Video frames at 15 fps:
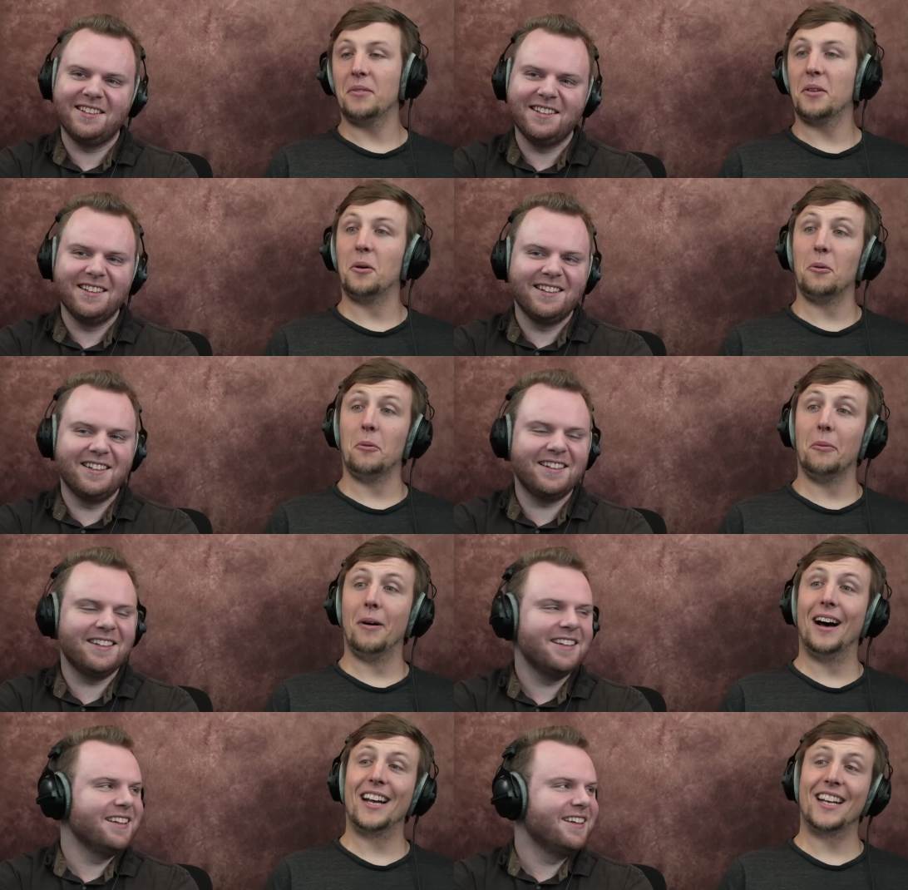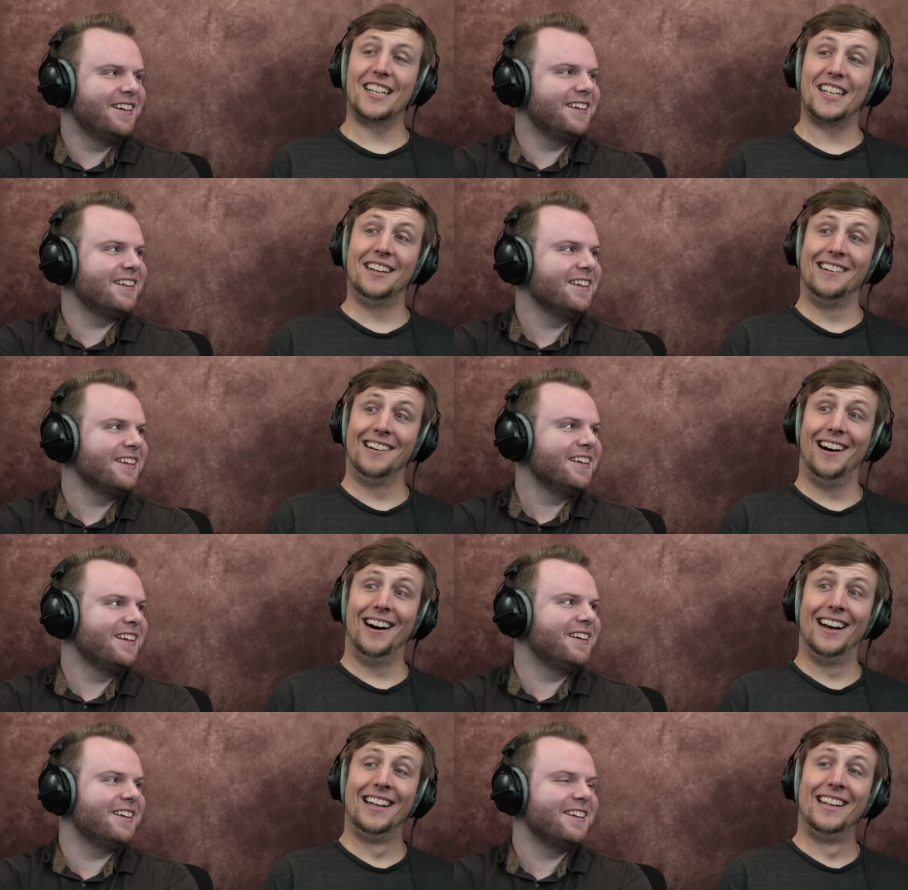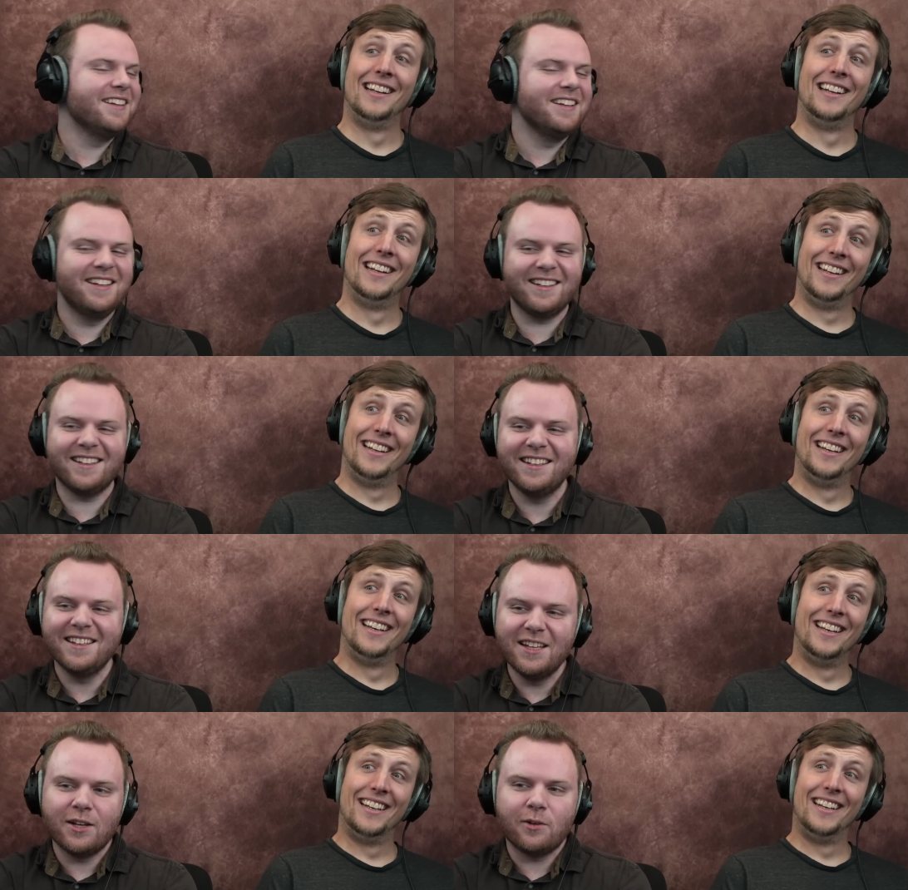Speaker 1: Oh
Speaker 2: my God.
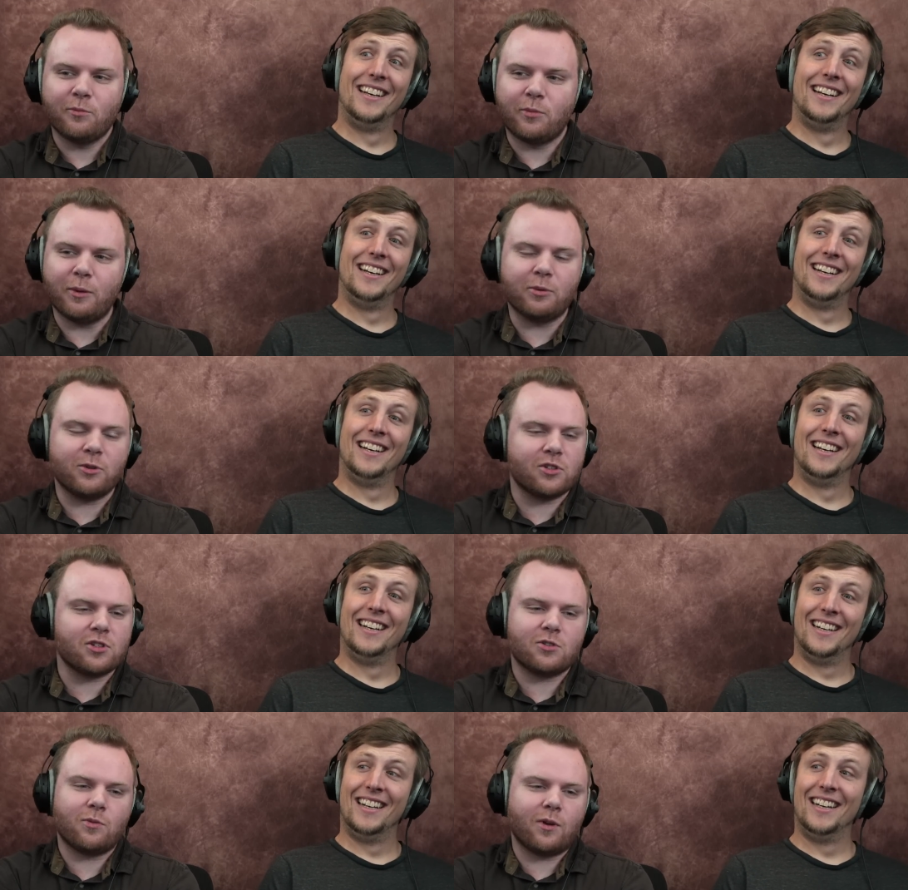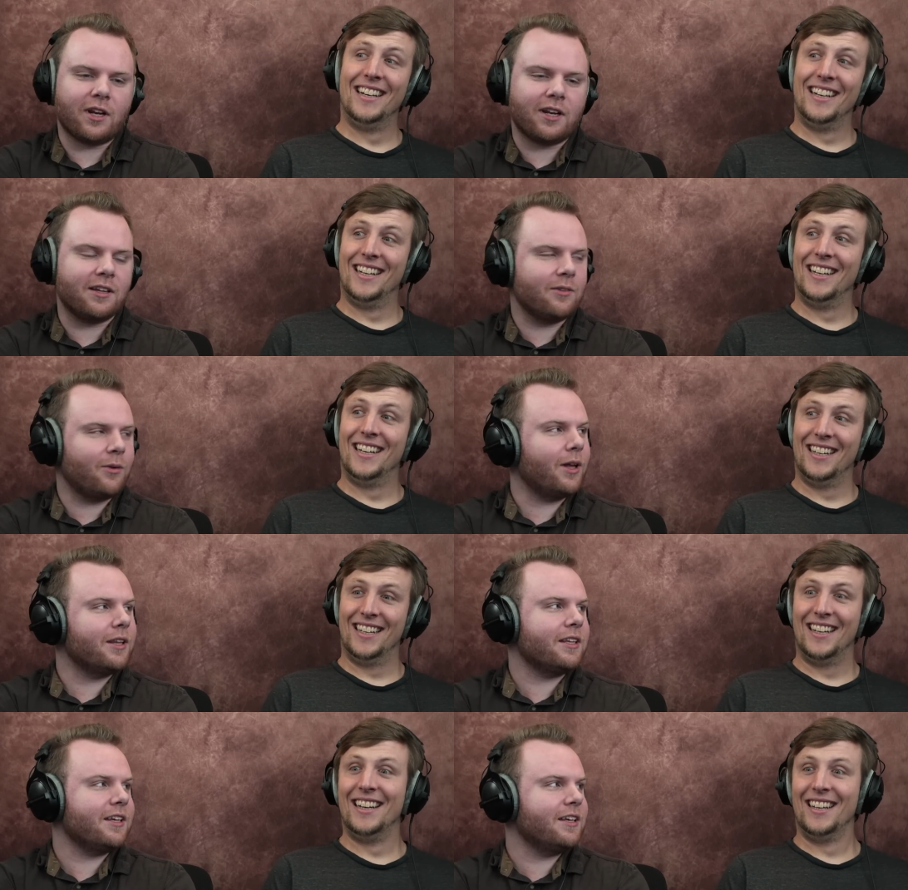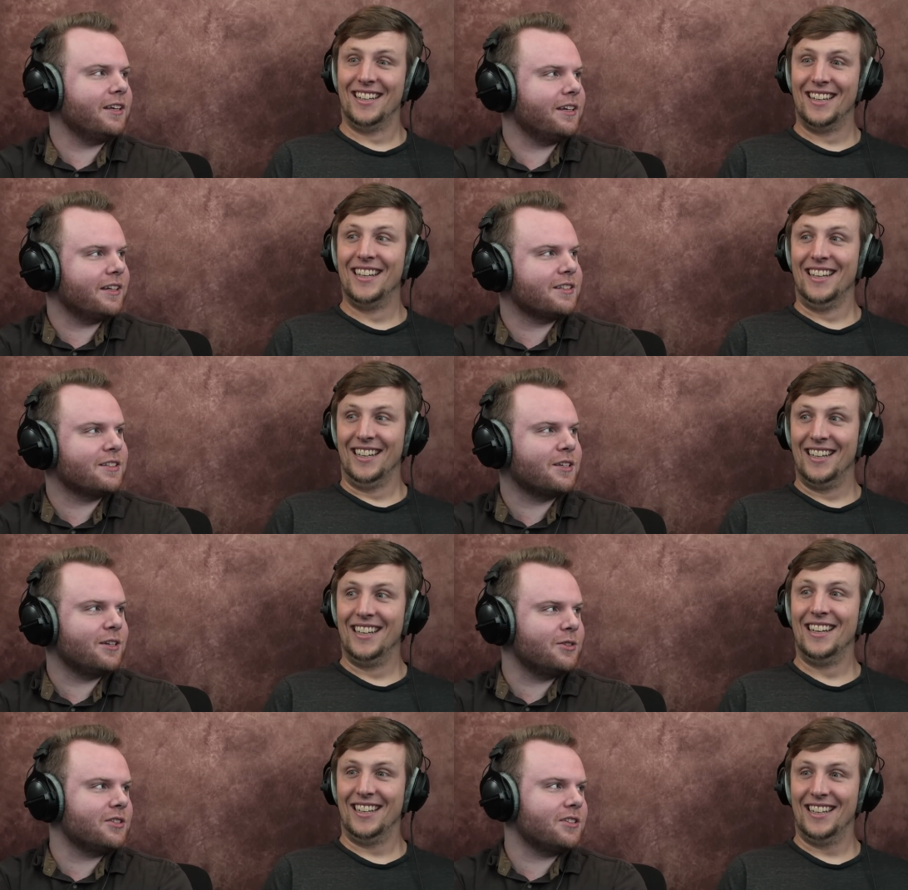
Speaker 1: People just wanna want the
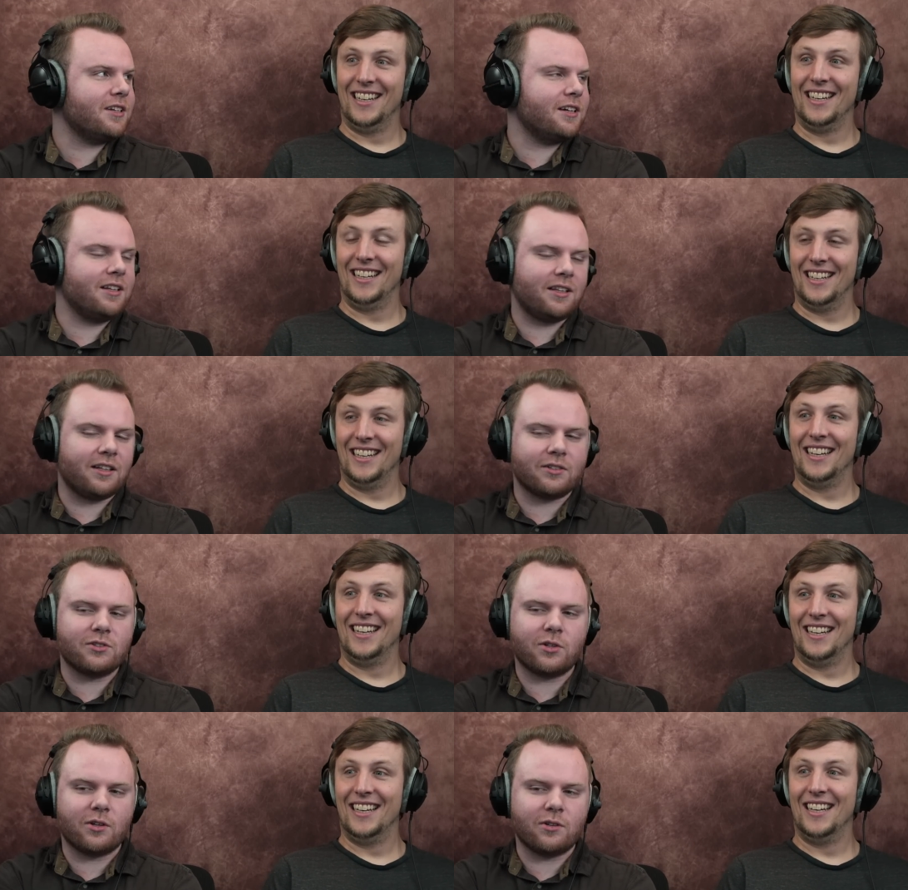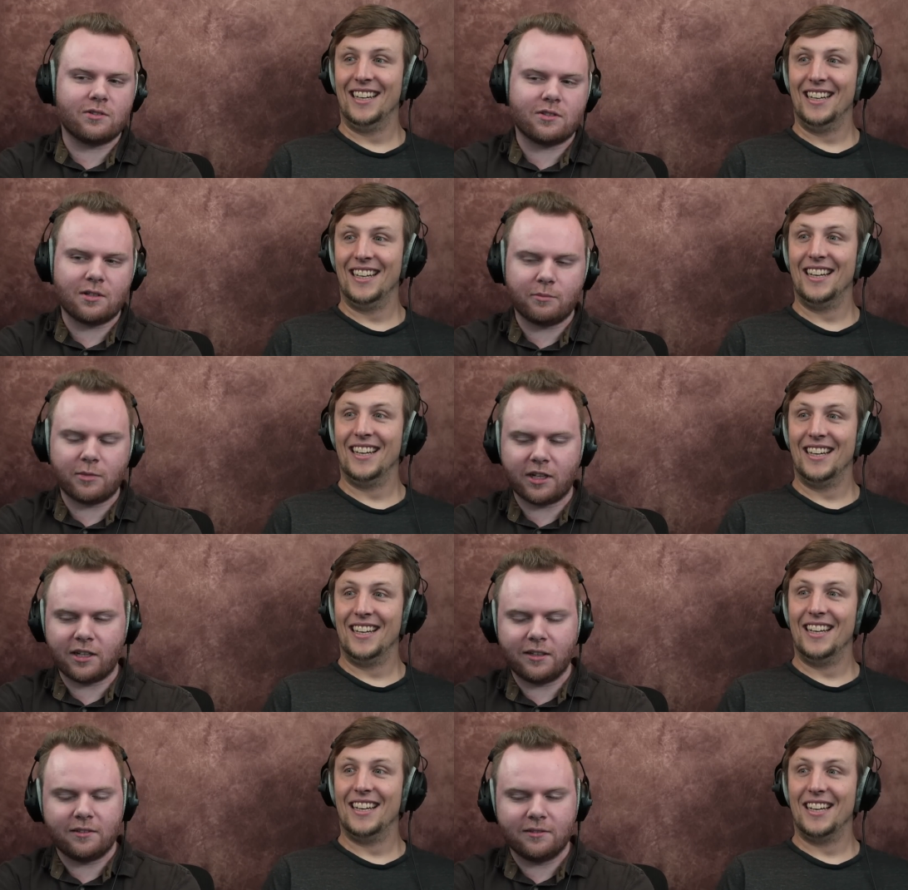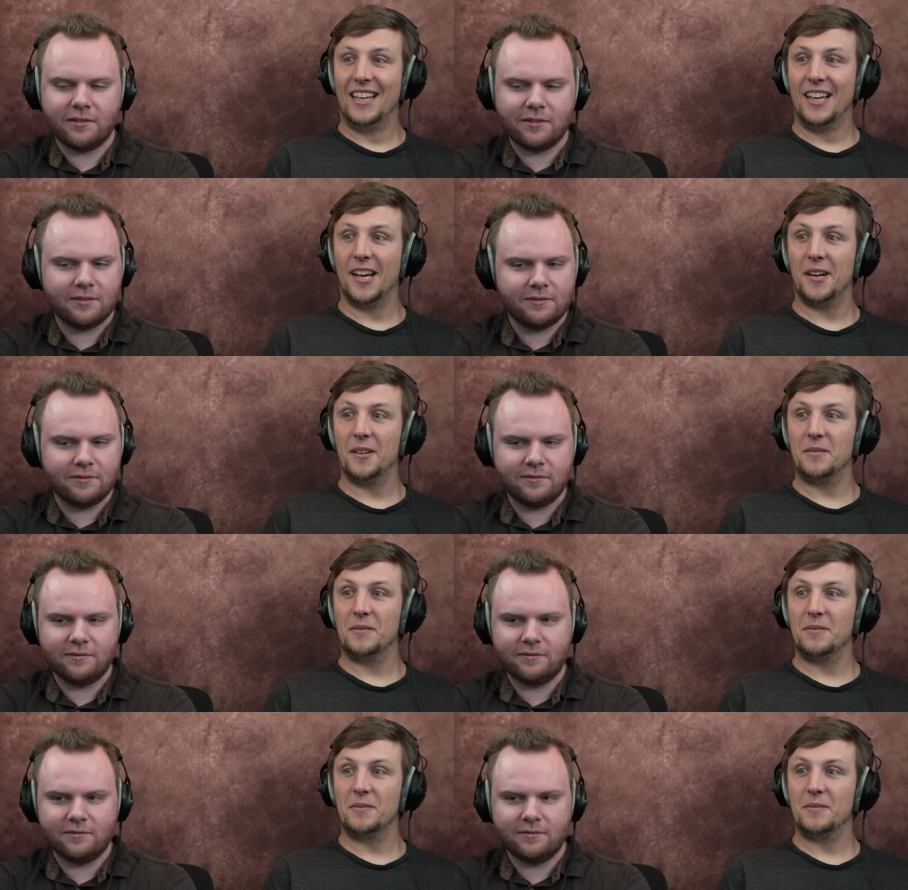excuse to electrocute somebody. Yeah.